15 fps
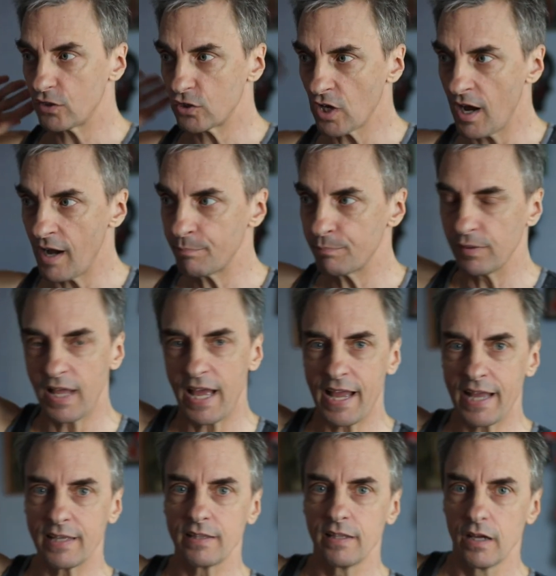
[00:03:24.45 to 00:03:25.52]
top
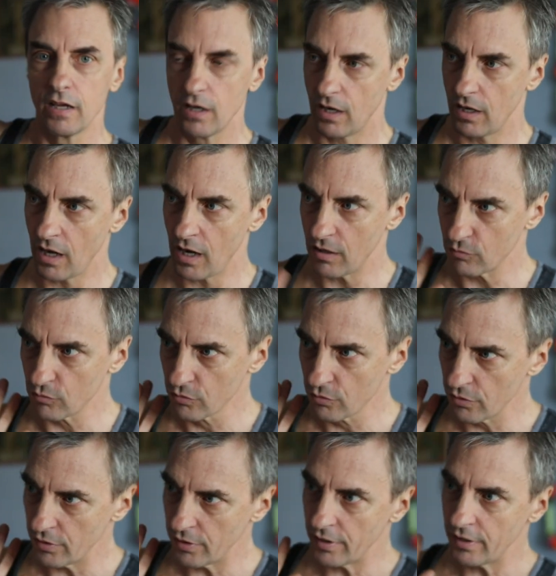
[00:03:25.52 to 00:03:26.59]
leg
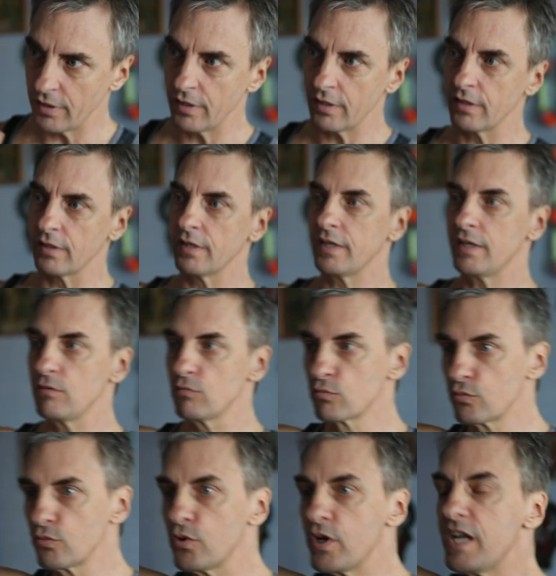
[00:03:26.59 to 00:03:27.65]
really
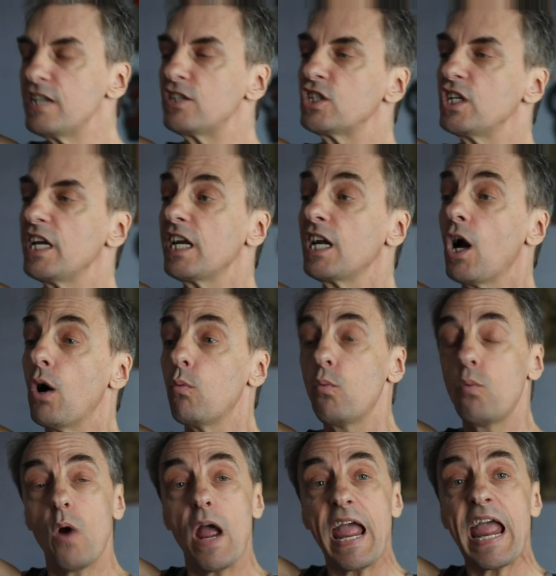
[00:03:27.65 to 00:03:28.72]
reaching
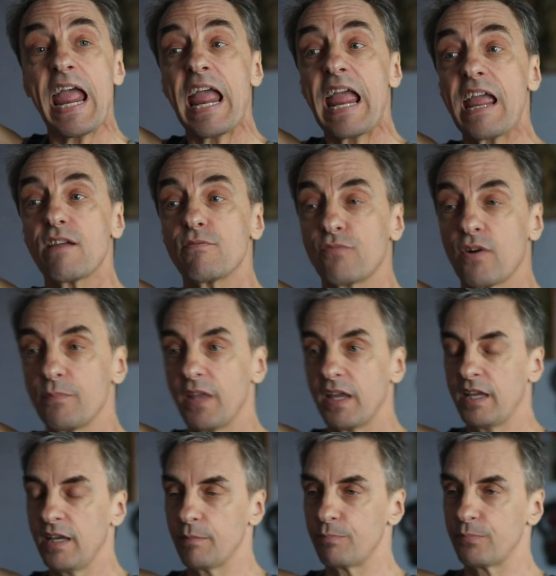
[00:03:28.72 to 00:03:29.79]
away from the
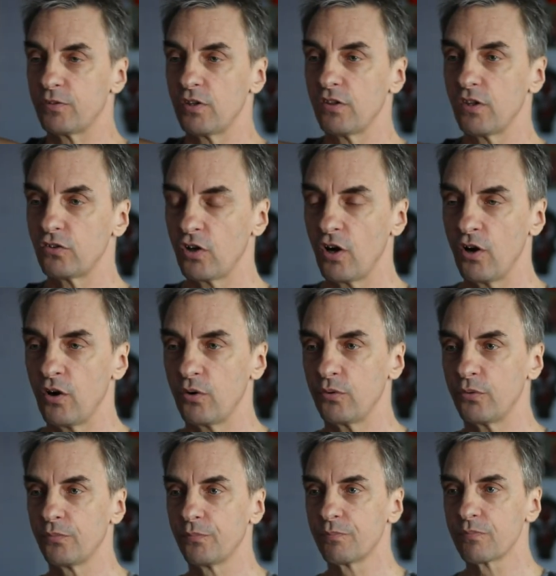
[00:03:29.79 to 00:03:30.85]
hip to the
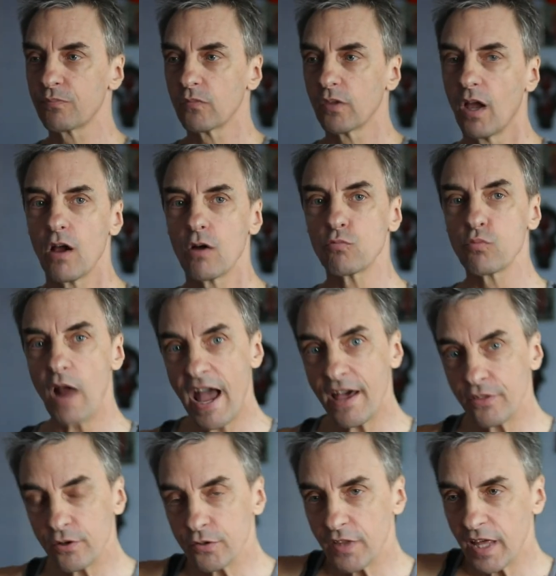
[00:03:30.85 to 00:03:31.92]
toe,
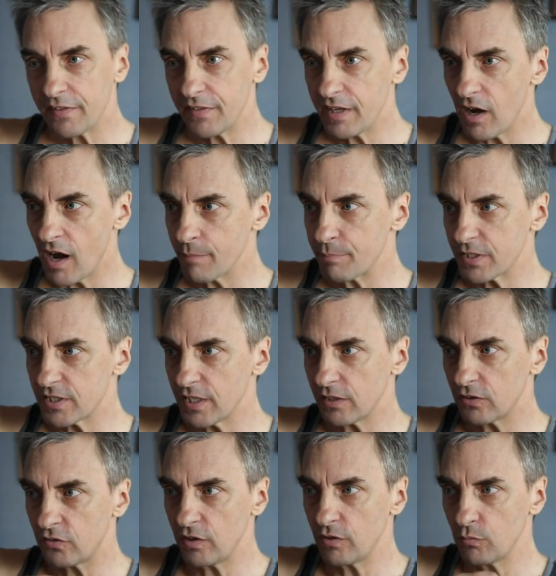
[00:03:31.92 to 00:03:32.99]
rather than the
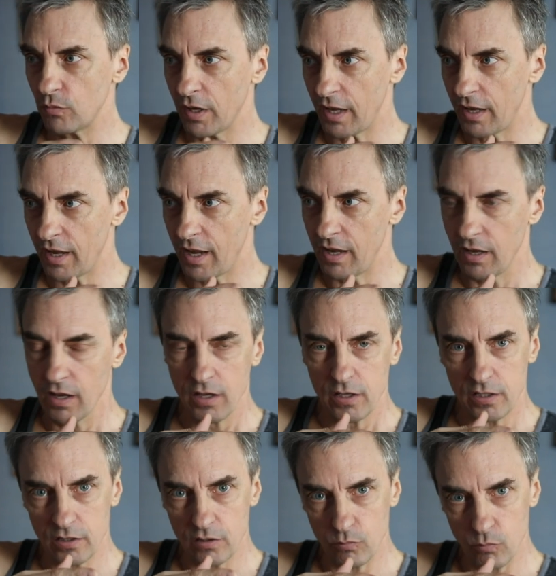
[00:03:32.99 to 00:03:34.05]
opposite. See,
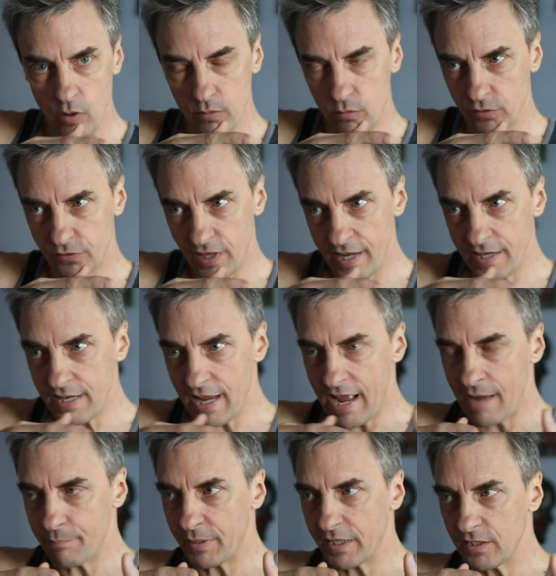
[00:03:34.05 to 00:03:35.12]
what will tend to
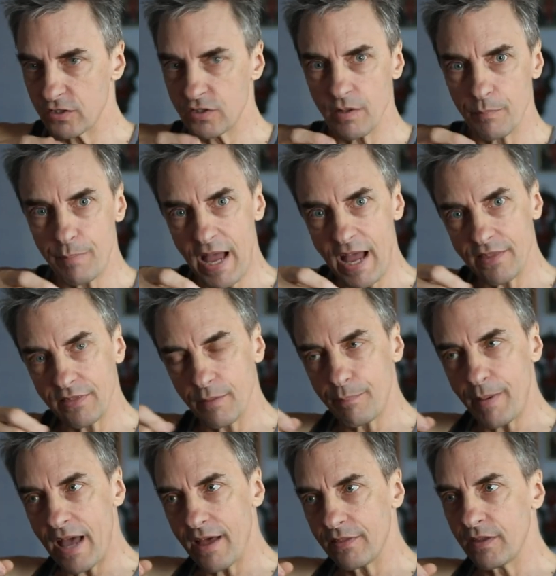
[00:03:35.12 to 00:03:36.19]
happen is
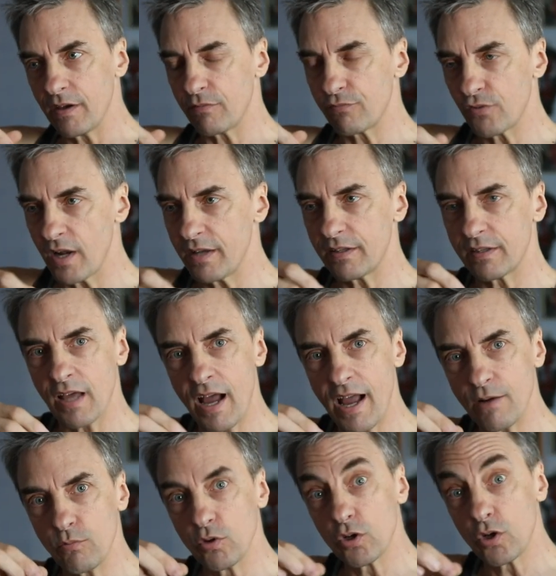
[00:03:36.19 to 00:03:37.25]
the front
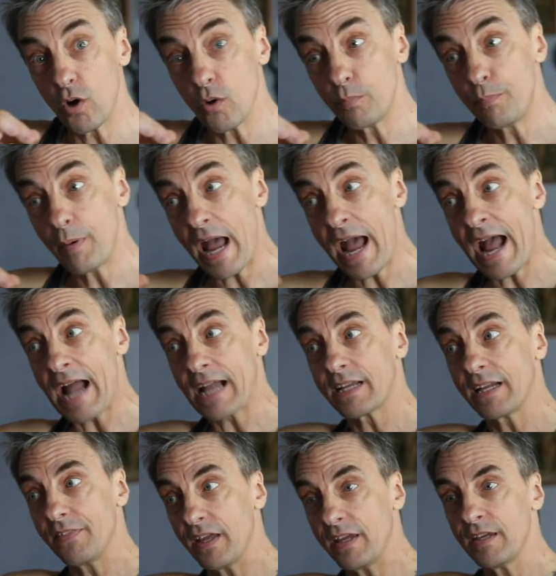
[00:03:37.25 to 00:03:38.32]
thigh will go
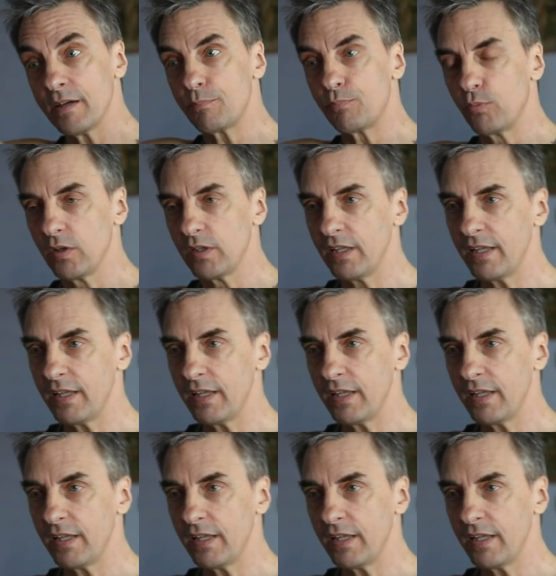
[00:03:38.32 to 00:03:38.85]
back and the hip will